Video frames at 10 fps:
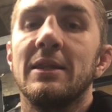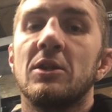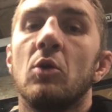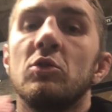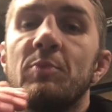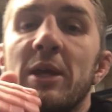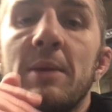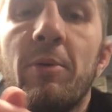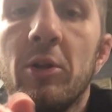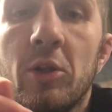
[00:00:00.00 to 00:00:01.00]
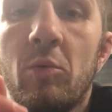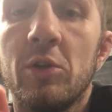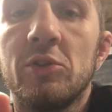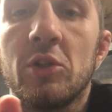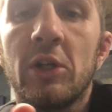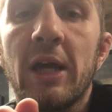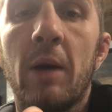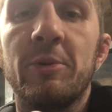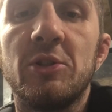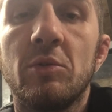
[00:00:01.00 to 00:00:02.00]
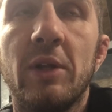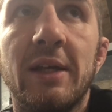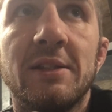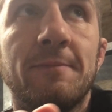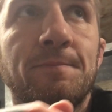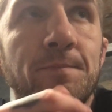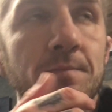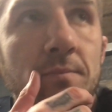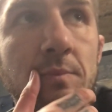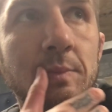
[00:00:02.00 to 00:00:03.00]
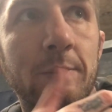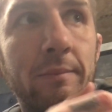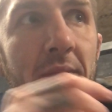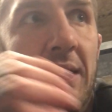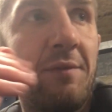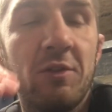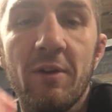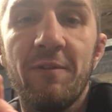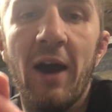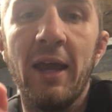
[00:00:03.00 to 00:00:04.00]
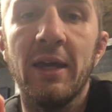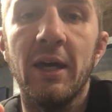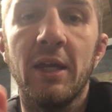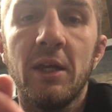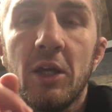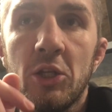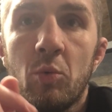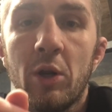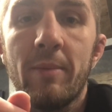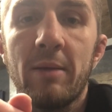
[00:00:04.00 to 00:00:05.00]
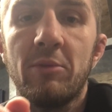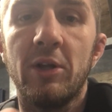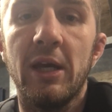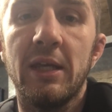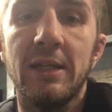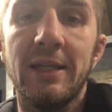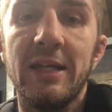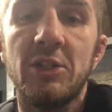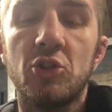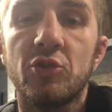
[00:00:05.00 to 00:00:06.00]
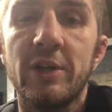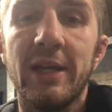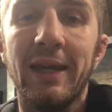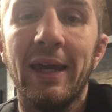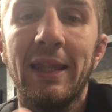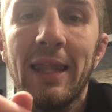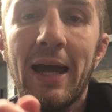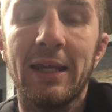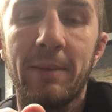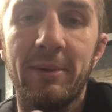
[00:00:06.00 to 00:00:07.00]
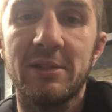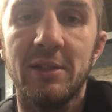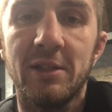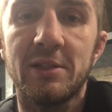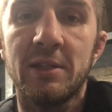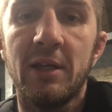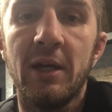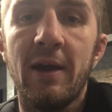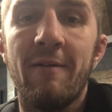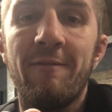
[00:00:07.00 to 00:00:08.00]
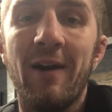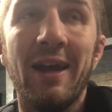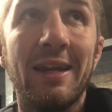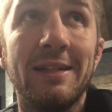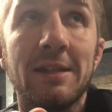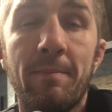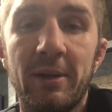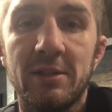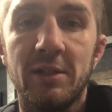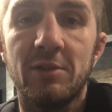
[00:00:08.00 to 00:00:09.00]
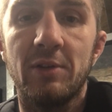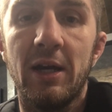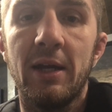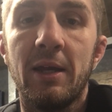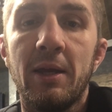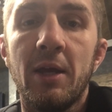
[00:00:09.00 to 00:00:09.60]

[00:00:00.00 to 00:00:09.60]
Those people are the ones who are going to get opportunities. If you're a fighter and you want to make money, you need to treat it like a business. Fighting is a business, right?